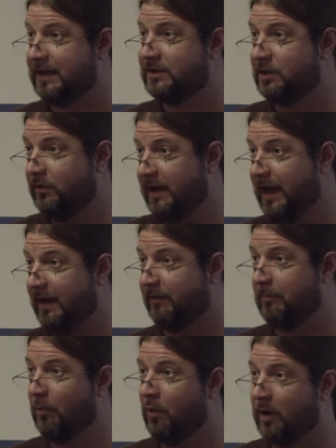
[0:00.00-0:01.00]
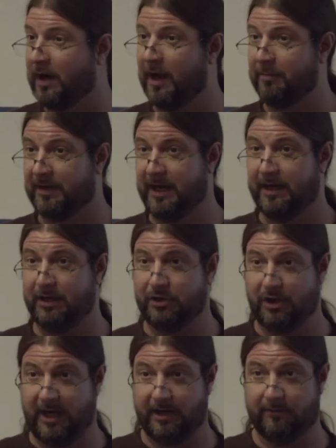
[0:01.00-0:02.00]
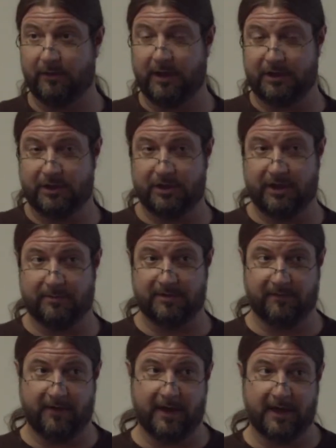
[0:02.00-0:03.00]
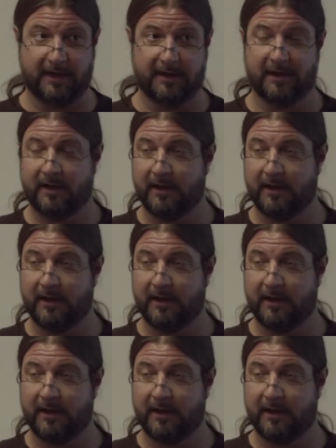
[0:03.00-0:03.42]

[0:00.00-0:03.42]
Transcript: and so they have a more complicated chain of relationships defined